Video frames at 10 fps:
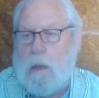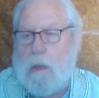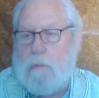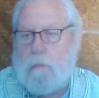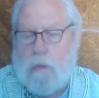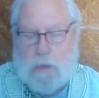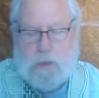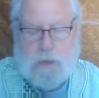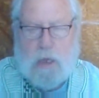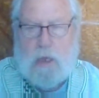Everybody's
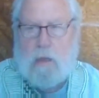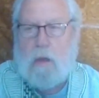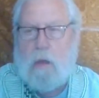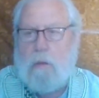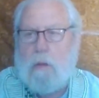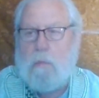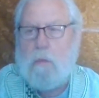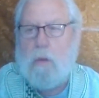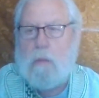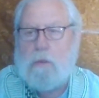saying hello. Oh
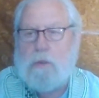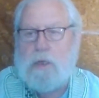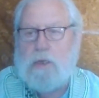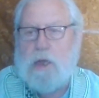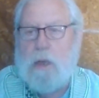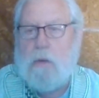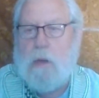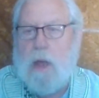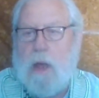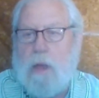boy, but she's saying,
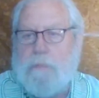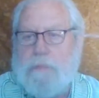okay.